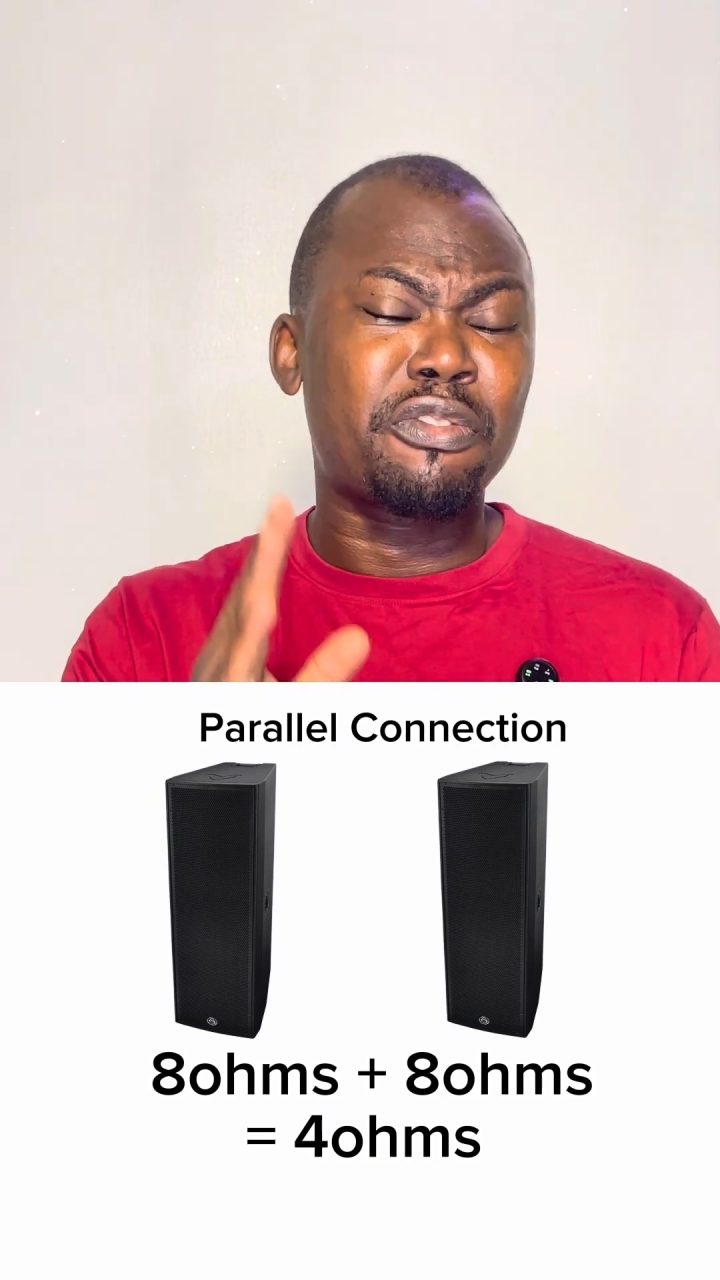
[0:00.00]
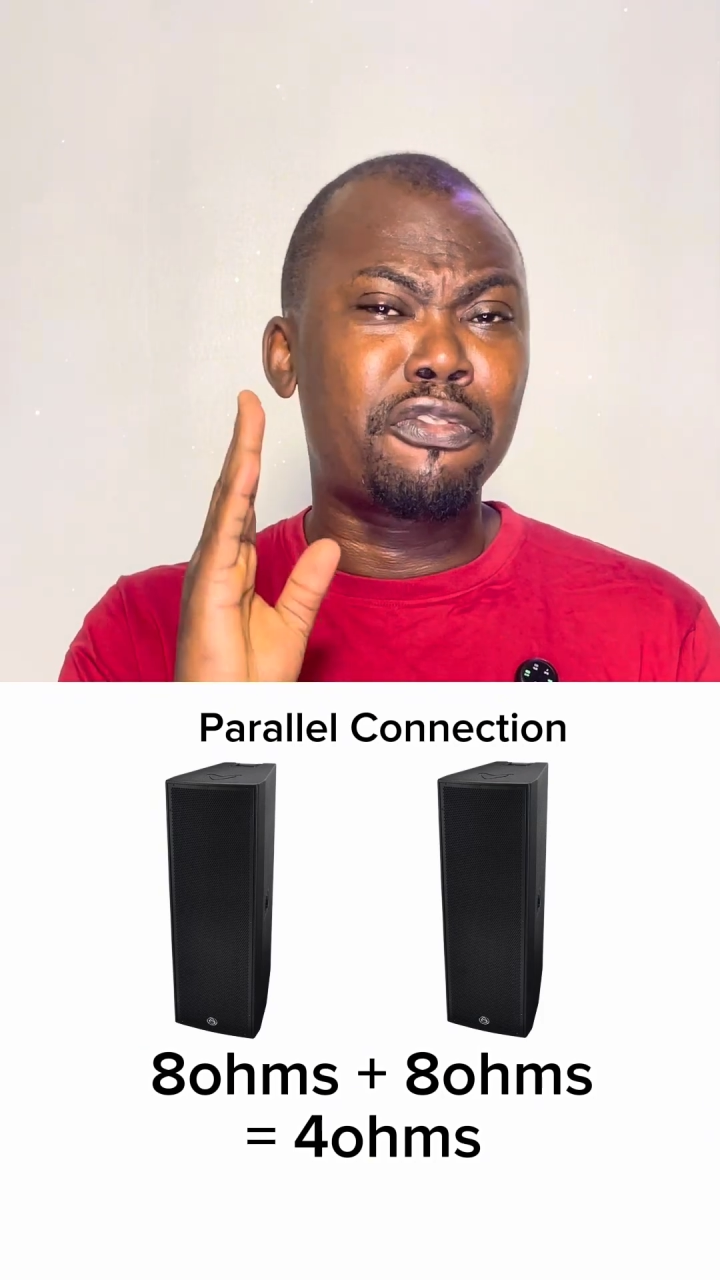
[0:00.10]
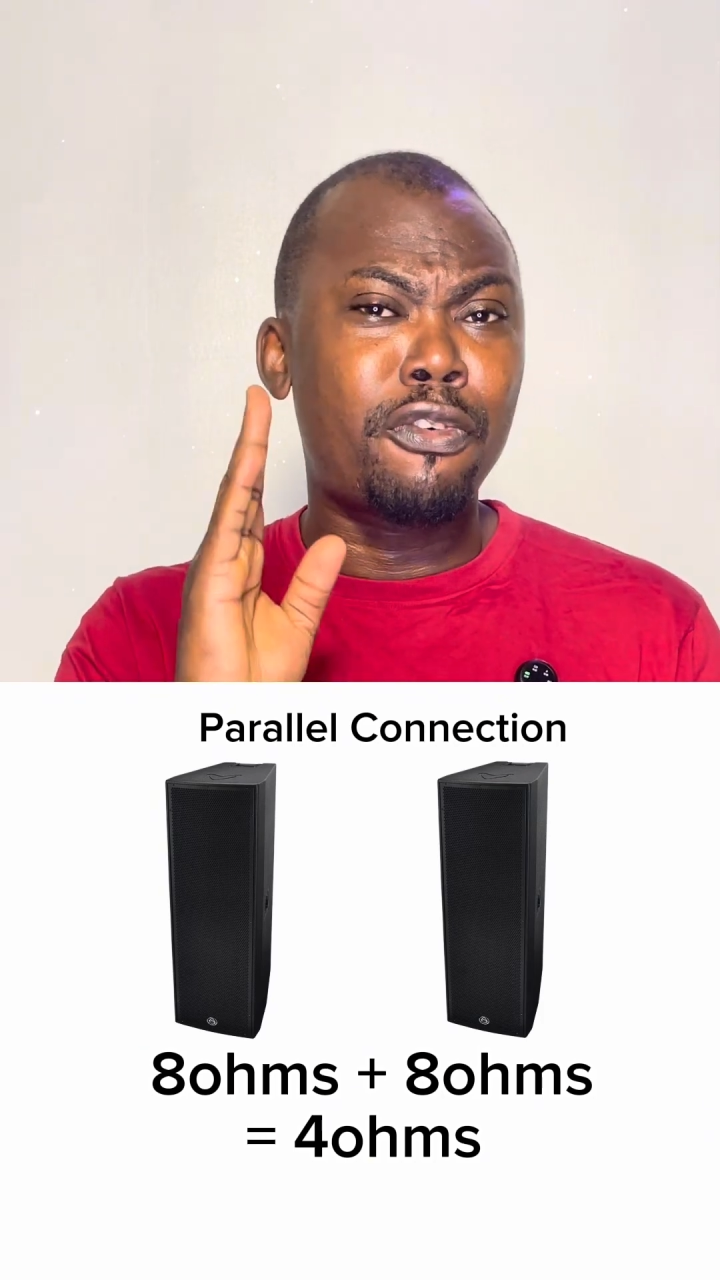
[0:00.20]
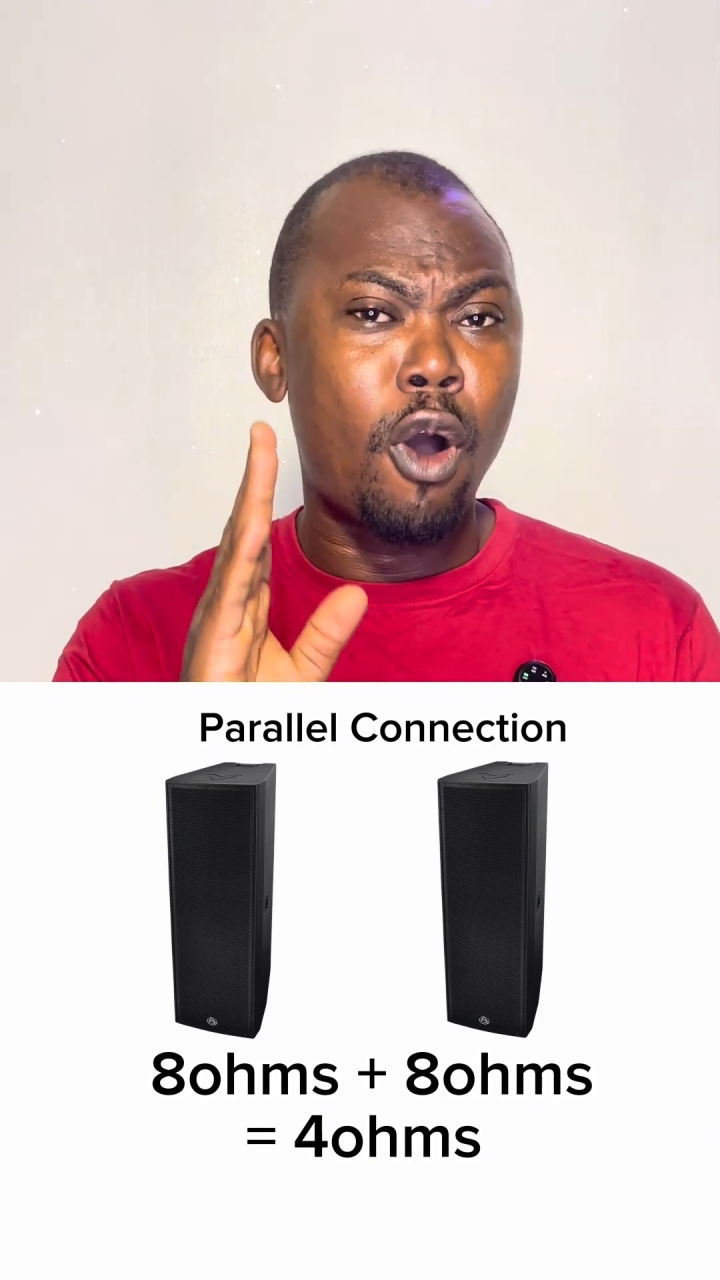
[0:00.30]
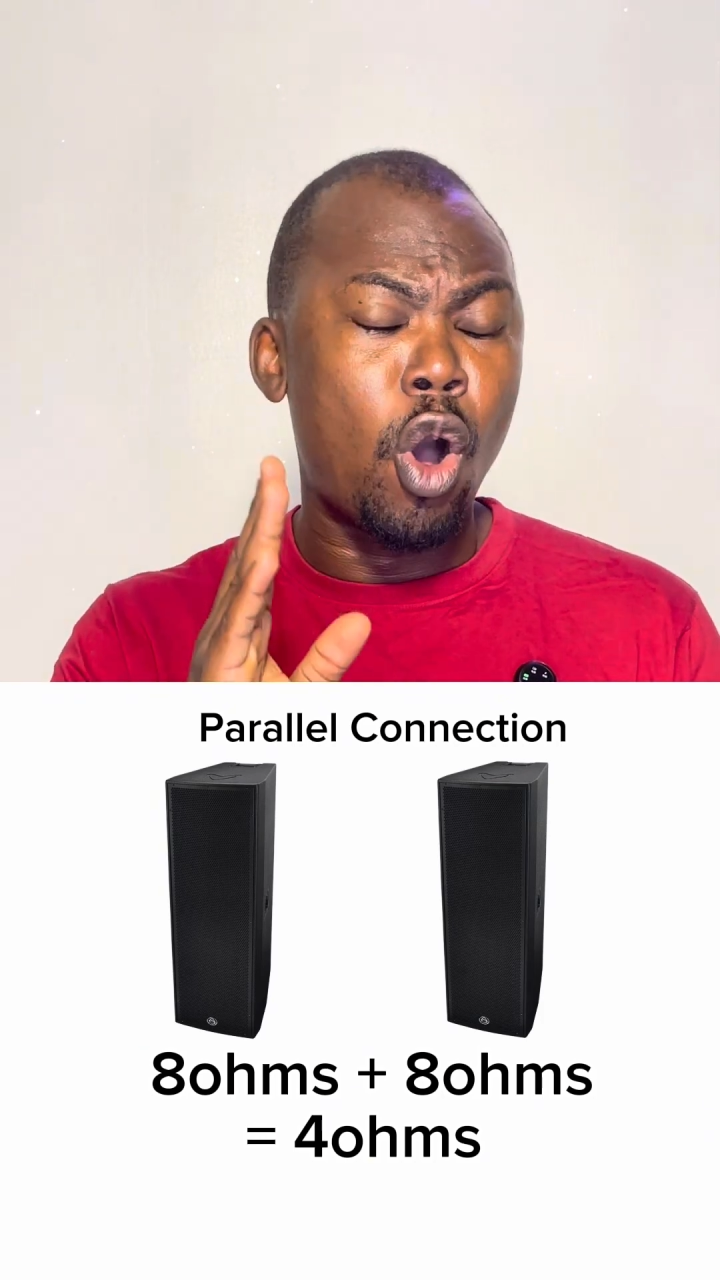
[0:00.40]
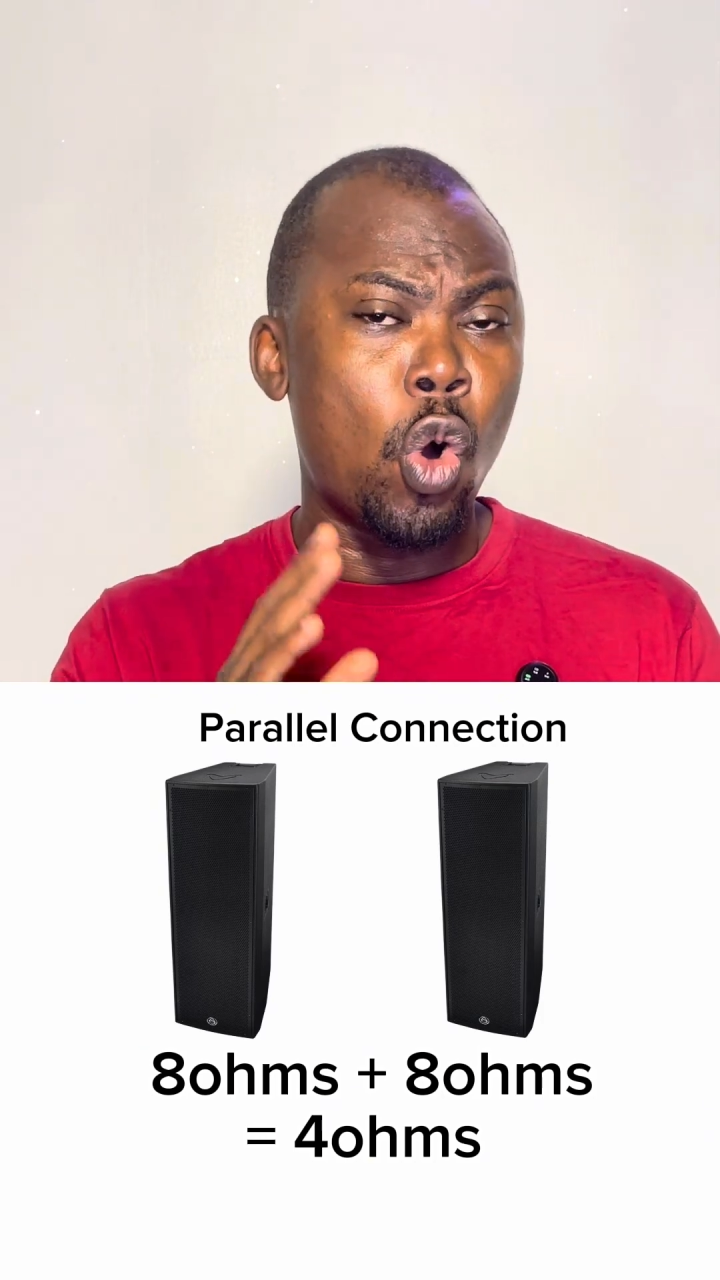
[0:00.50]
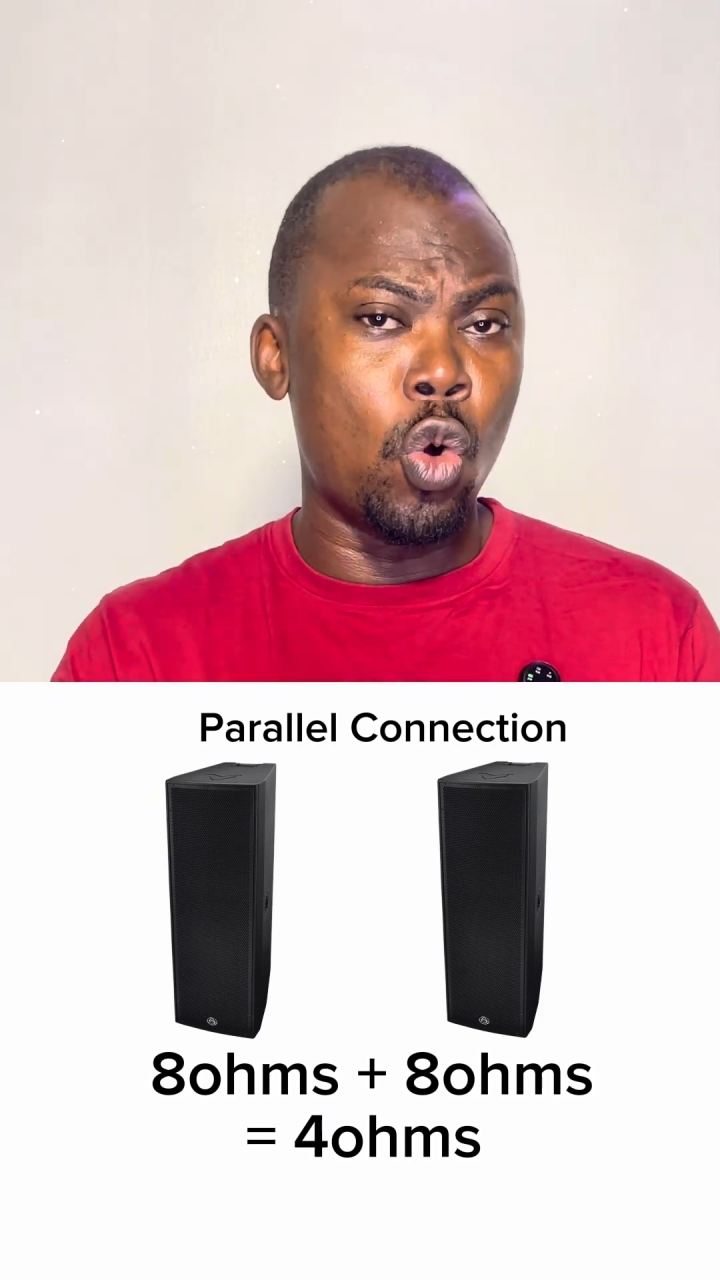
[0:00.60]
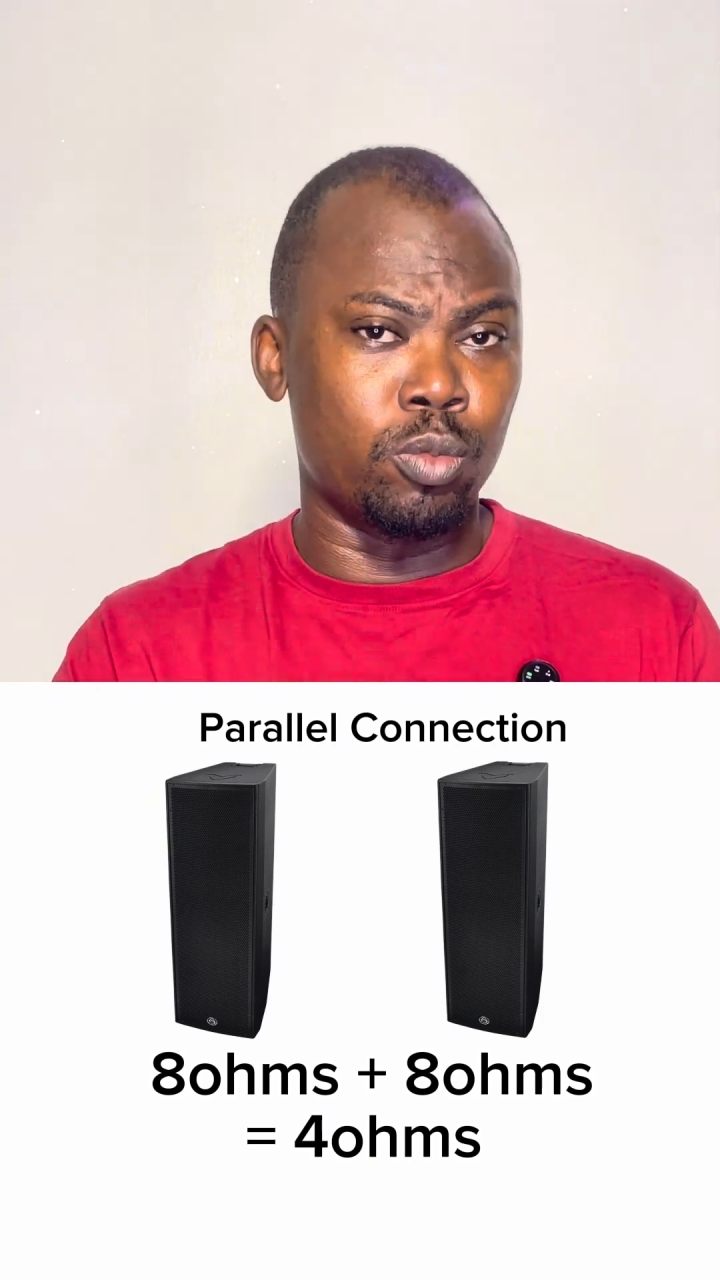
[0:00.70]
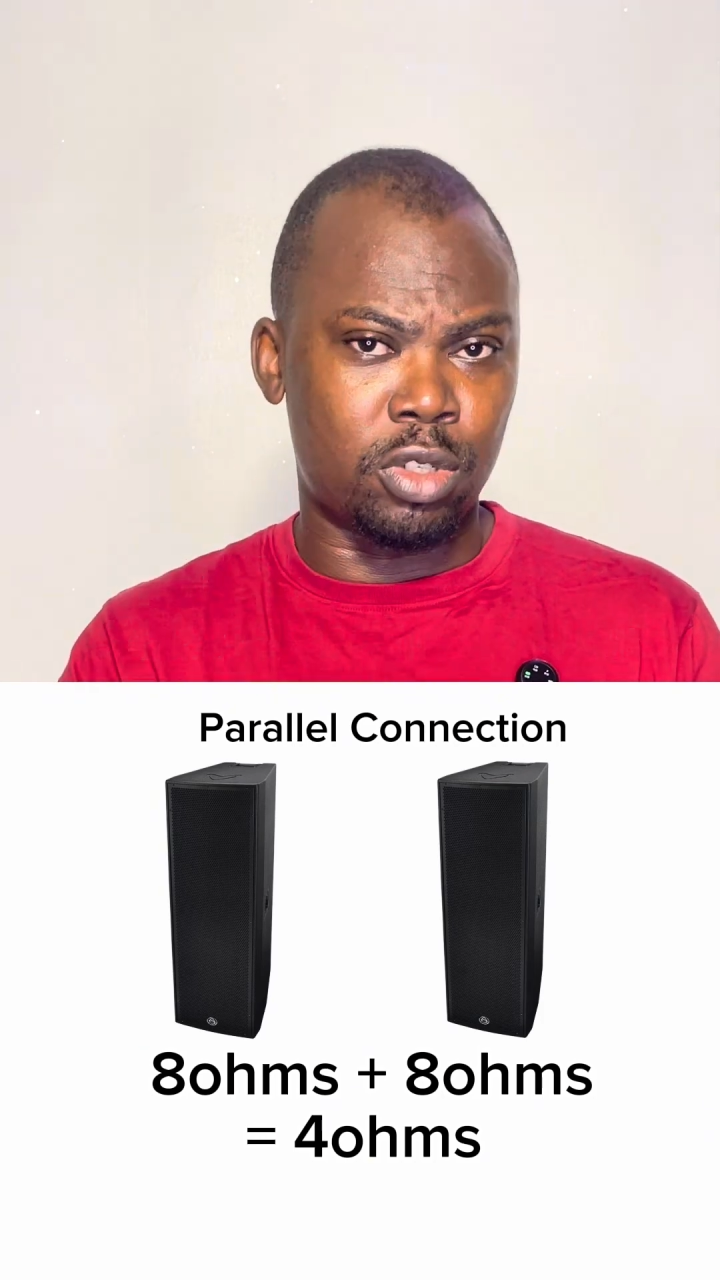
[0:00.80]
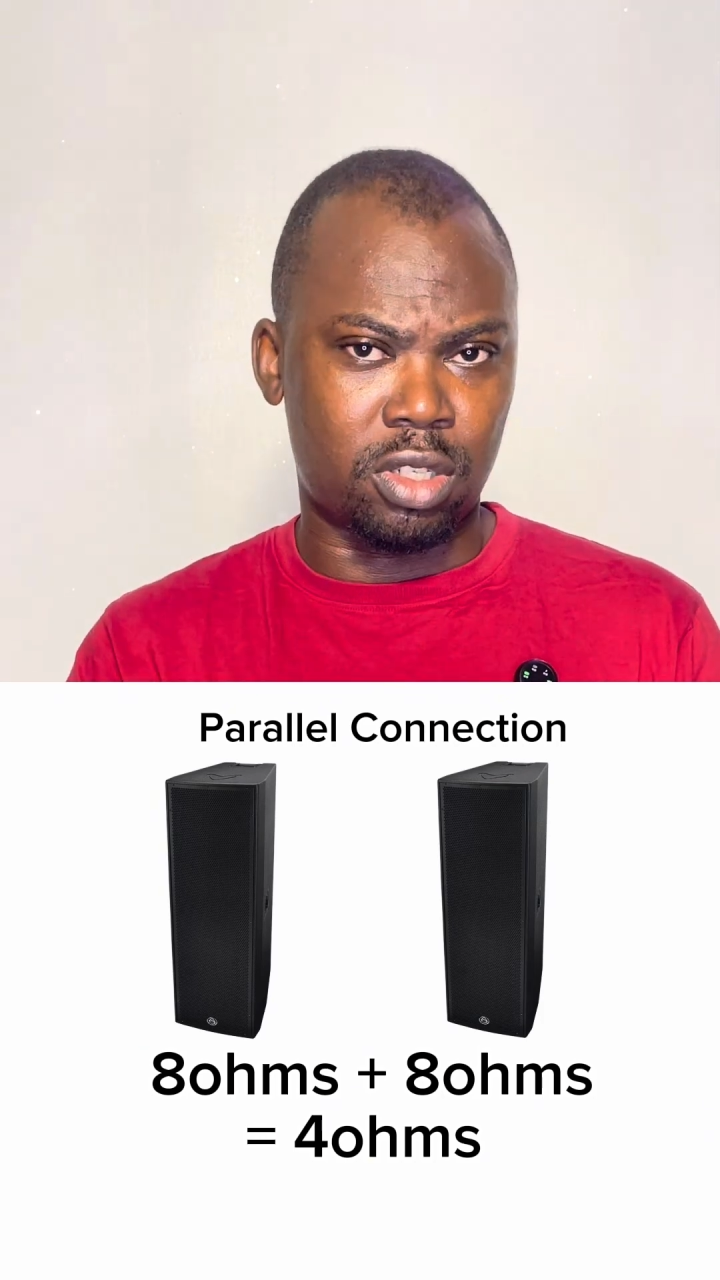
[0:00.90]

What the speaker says: 4 ohms,